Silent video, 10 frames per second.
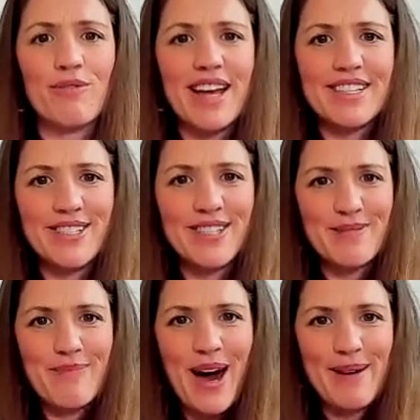press
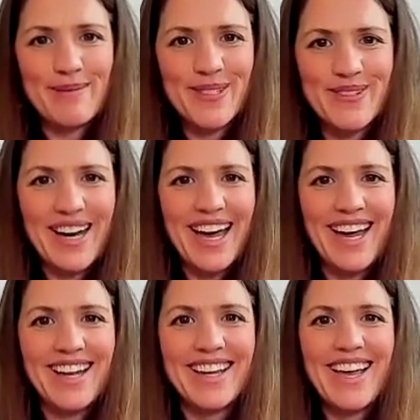your palms
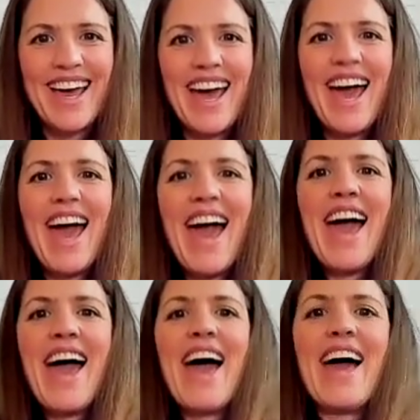away,
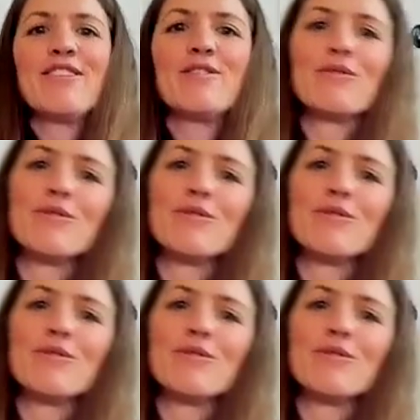and